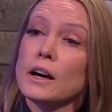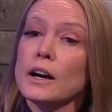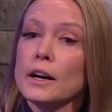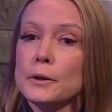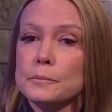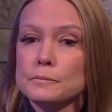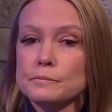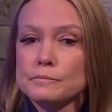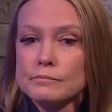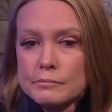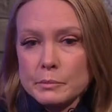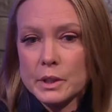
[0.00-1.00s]
Um,
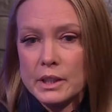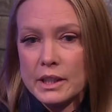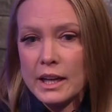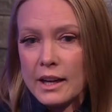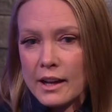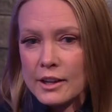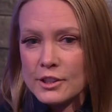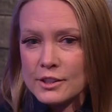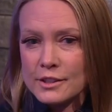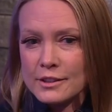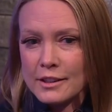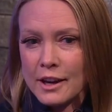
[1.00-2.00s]
but yeah, I
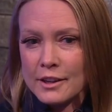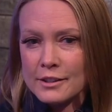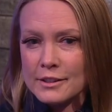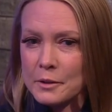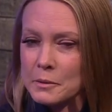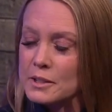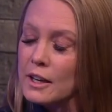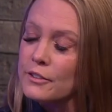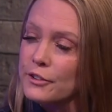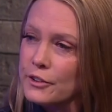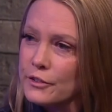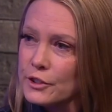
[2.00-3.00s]
just, I just, I'm
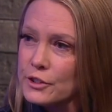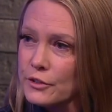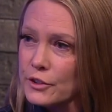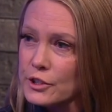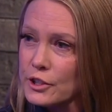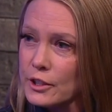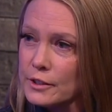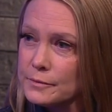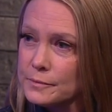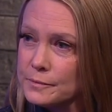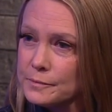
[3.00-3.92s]
excited for the future for sure.